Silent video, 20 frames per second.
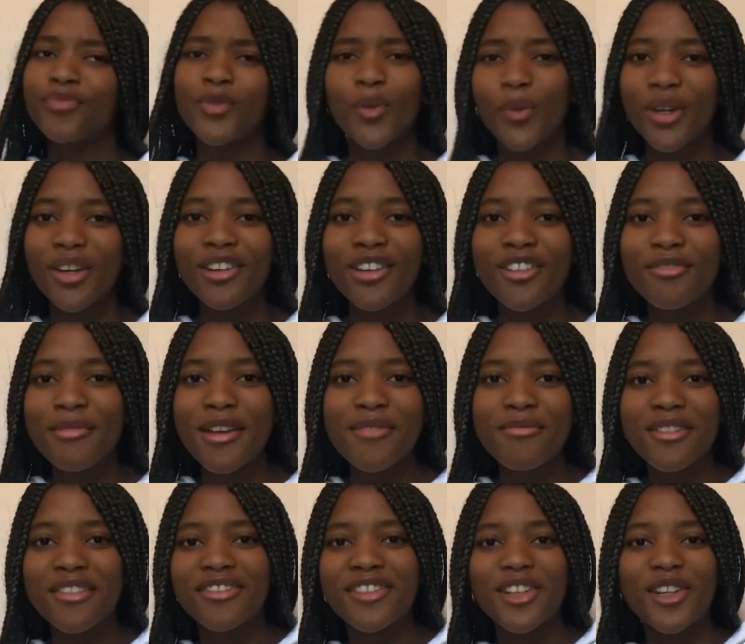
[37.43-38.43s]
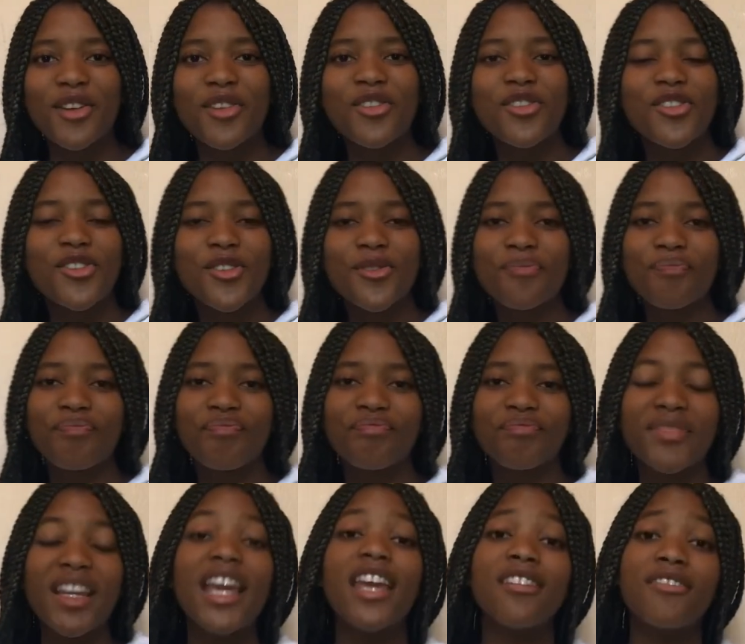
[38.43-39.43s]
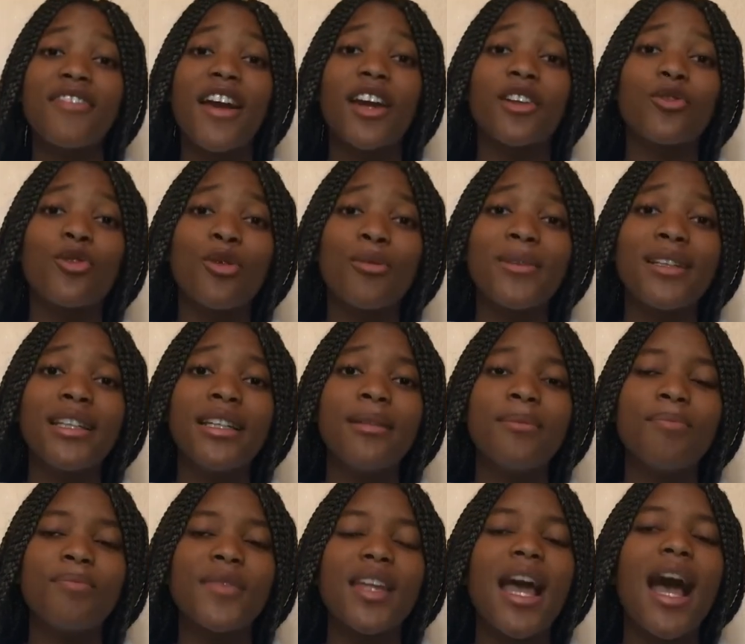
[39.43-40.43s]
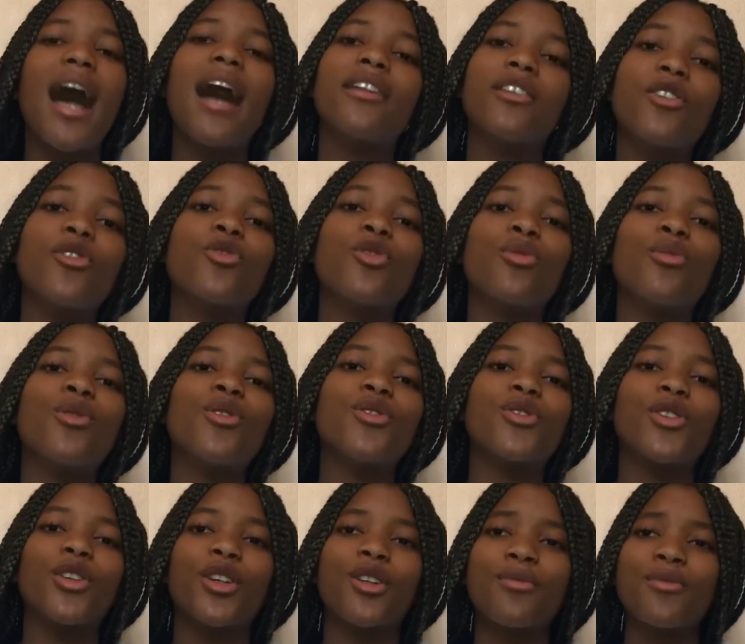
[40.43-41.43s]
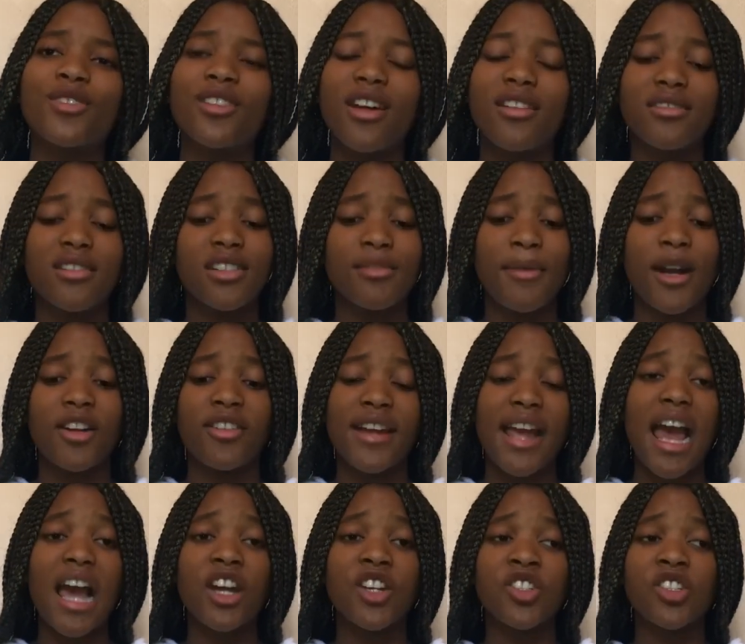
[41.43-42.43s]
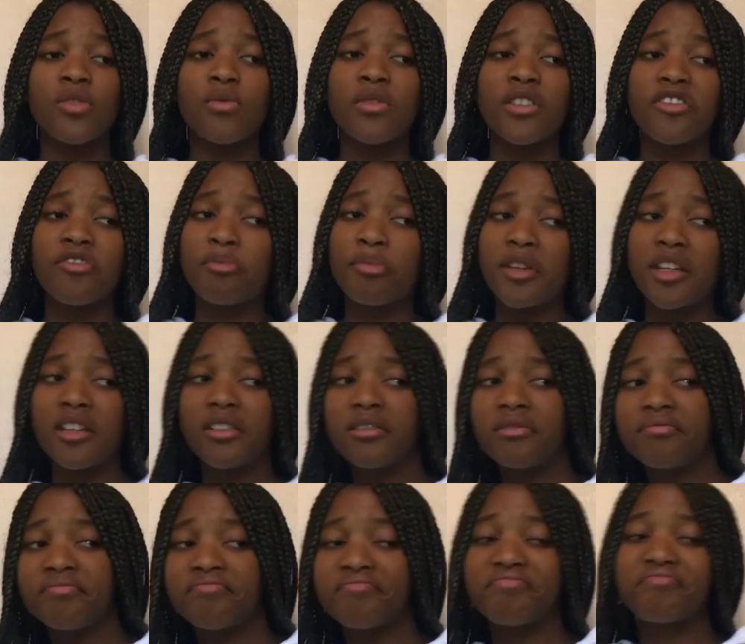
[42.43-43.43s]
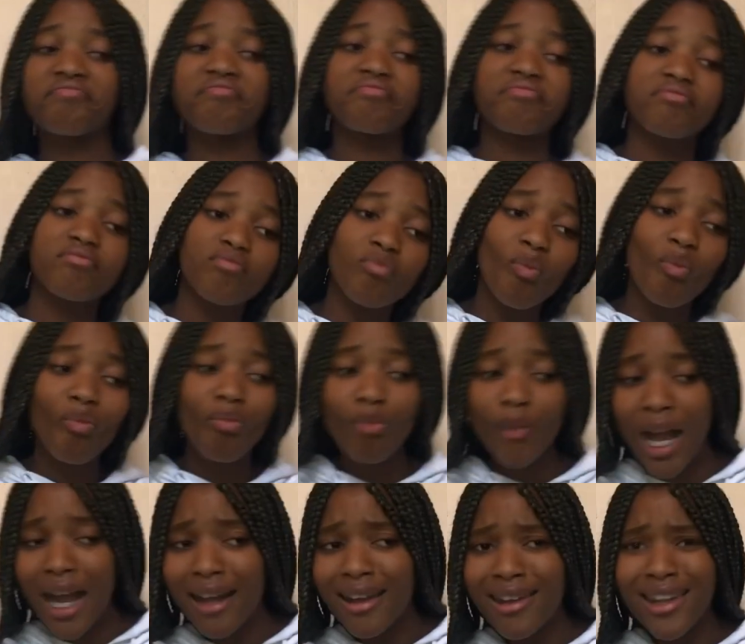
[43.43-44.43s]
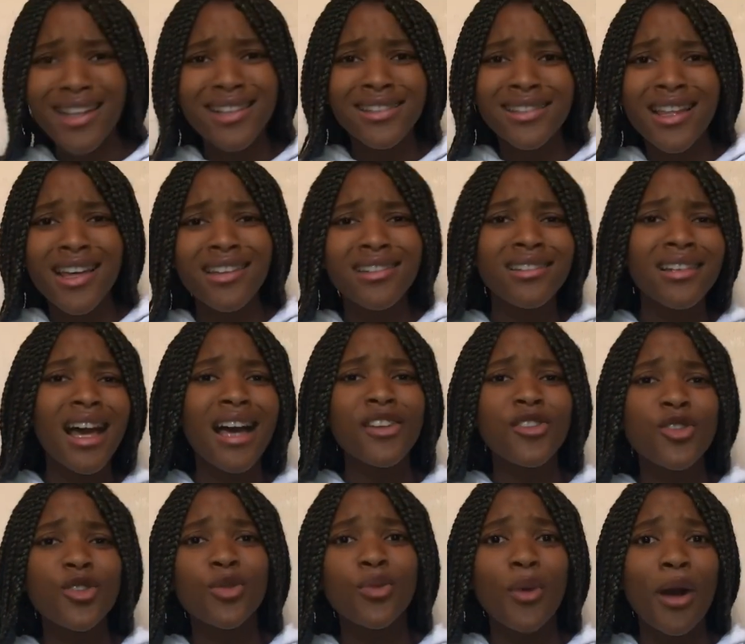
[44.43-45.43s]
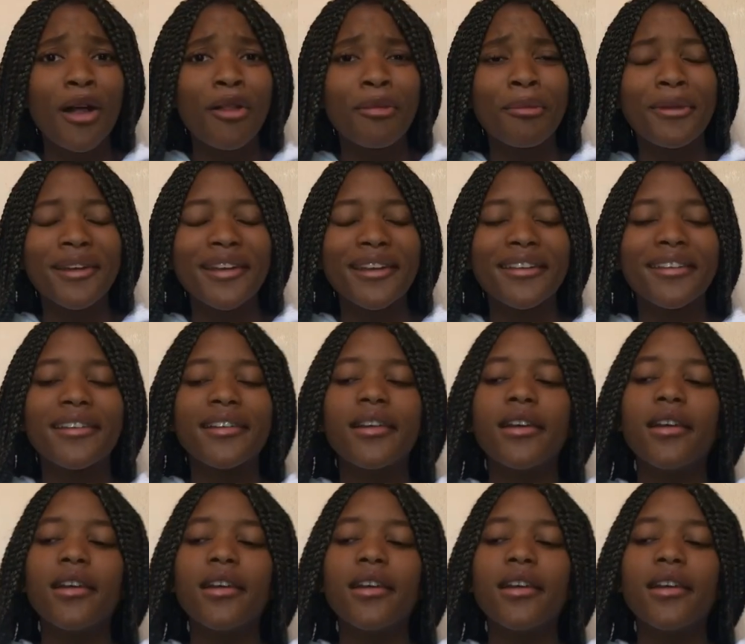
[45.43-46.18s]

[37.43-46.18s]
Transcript: wouldn't have made me flinch. In fact, normally, under normal circumstances, my reaction would have been less than underwhelming.